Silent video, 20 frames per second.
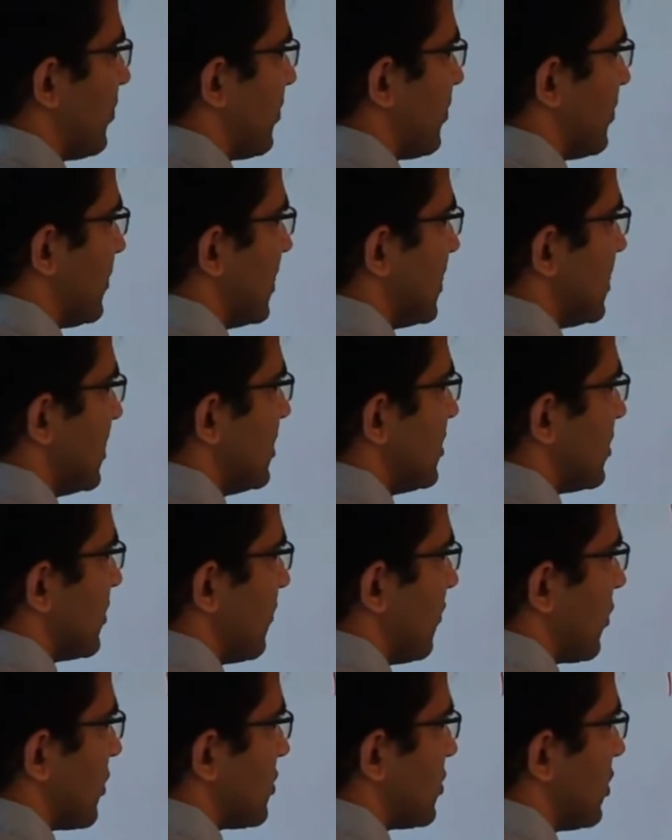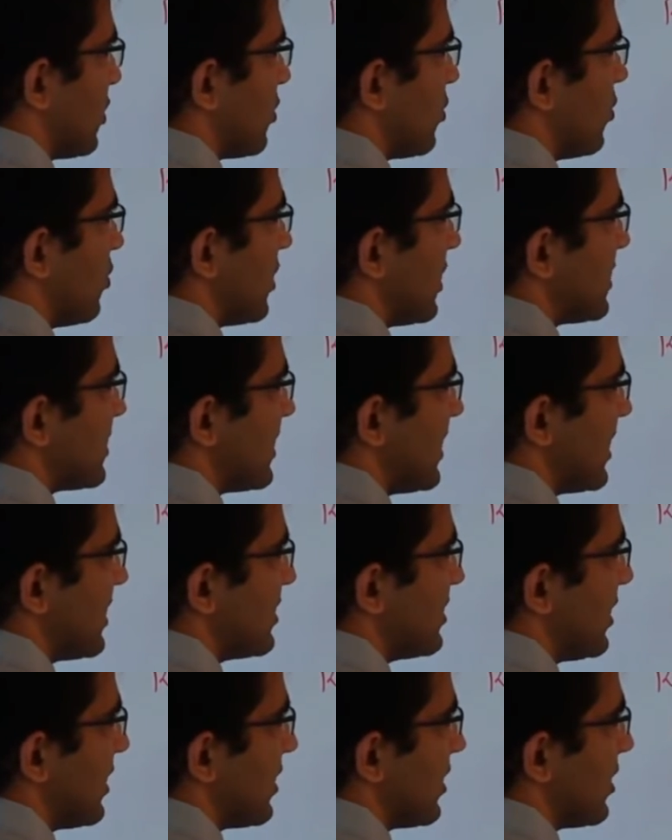this is for 0 is less
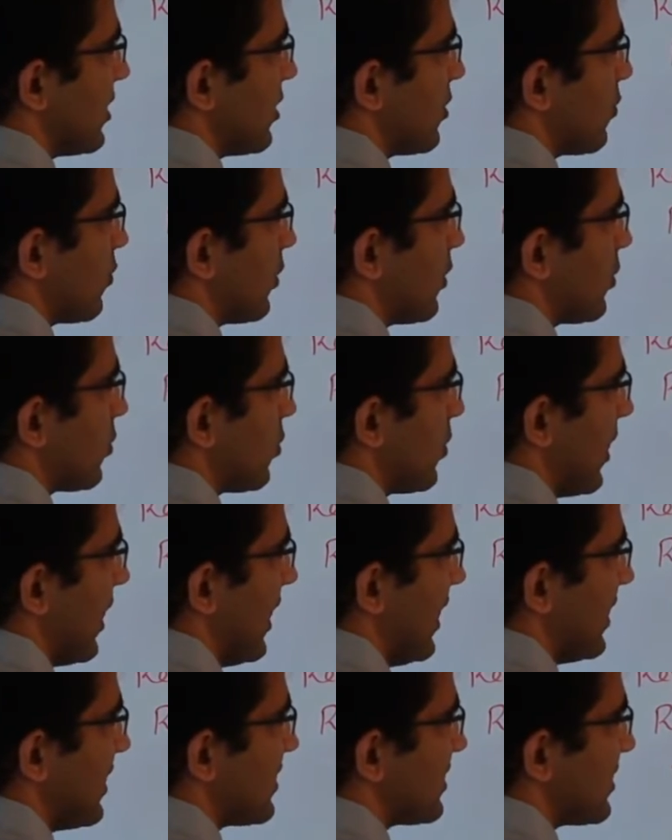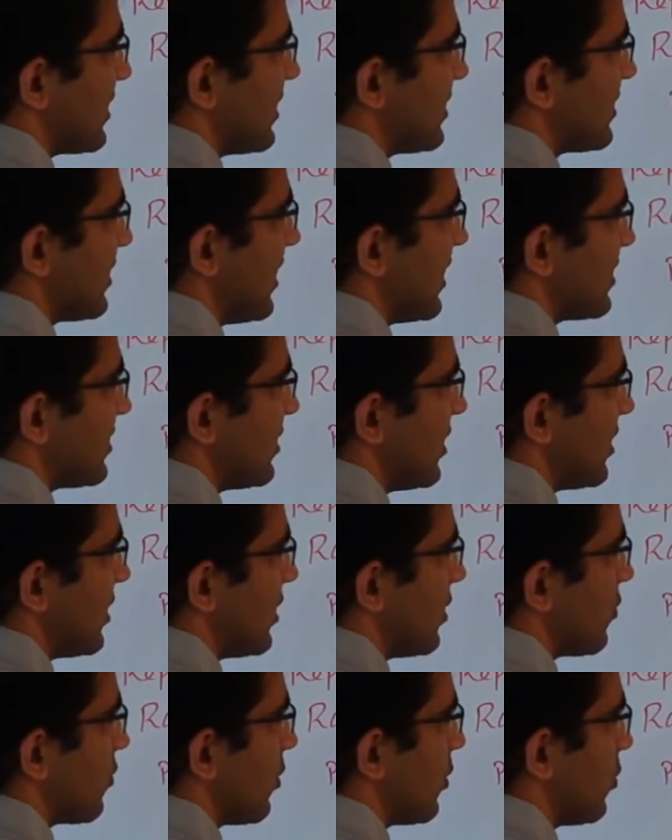than equal to x is less than
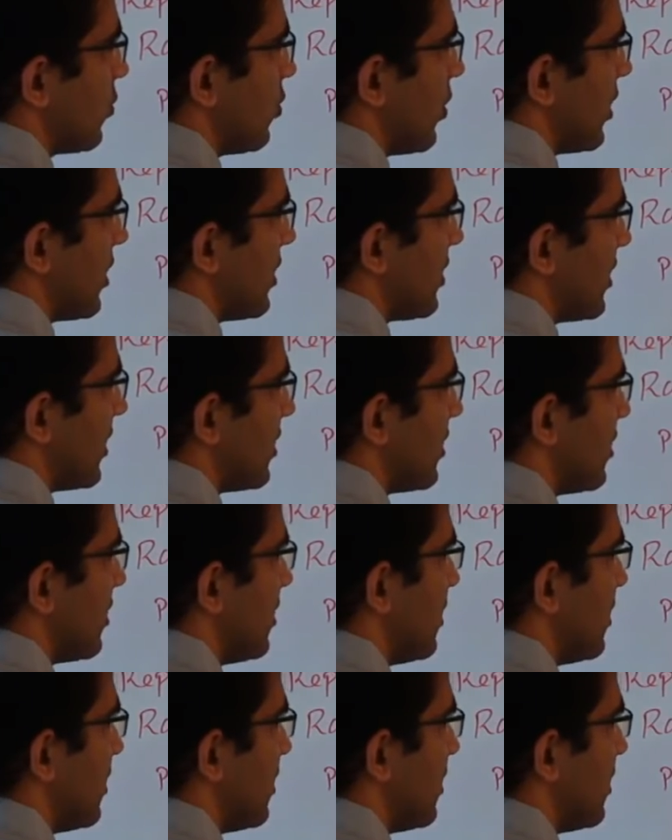equal to 100,